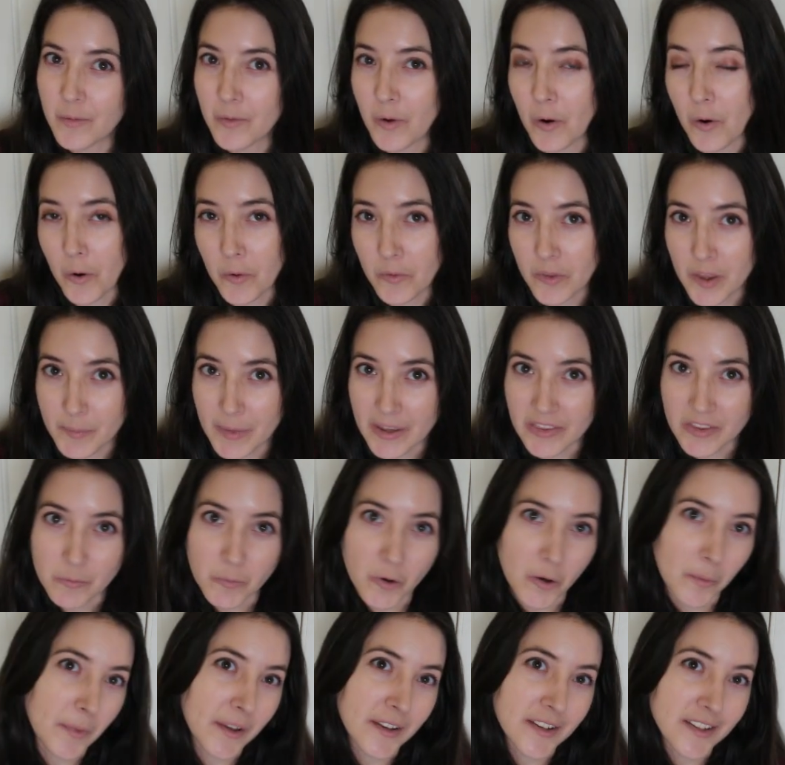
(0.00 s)
own them at the
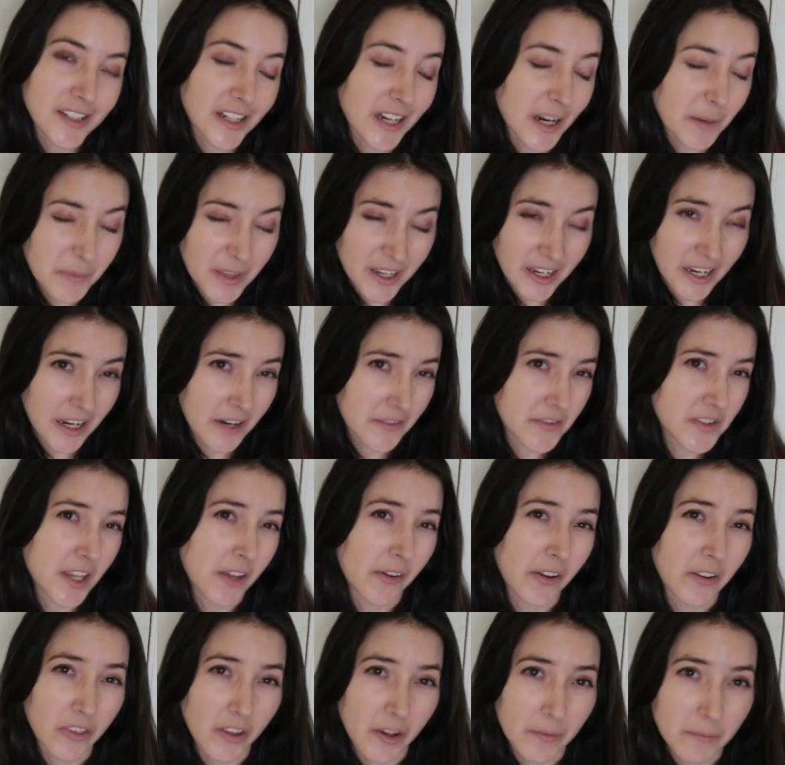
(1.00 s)
moment and I'm thinking of
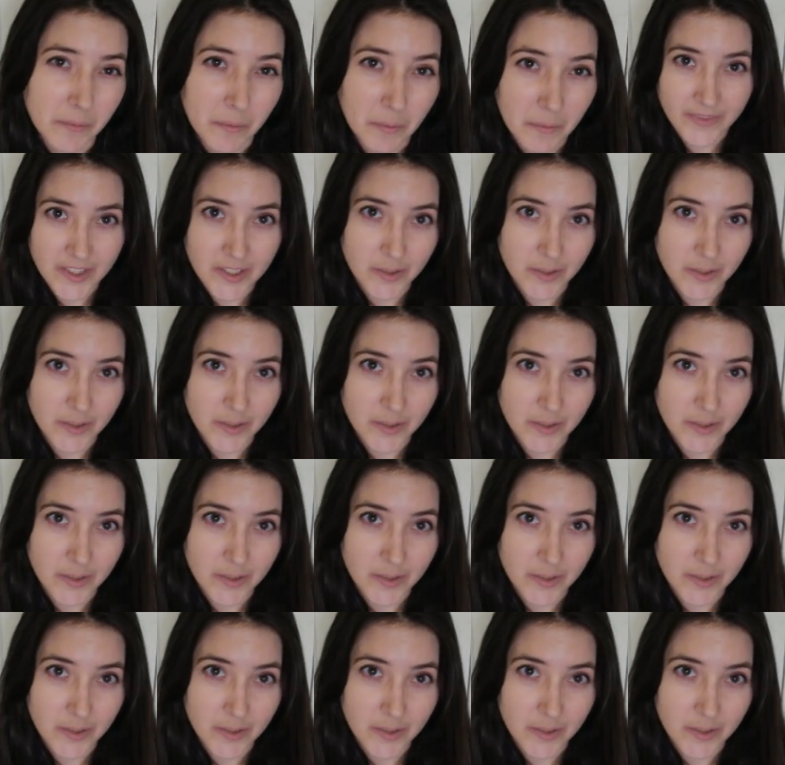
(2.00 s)
selling them.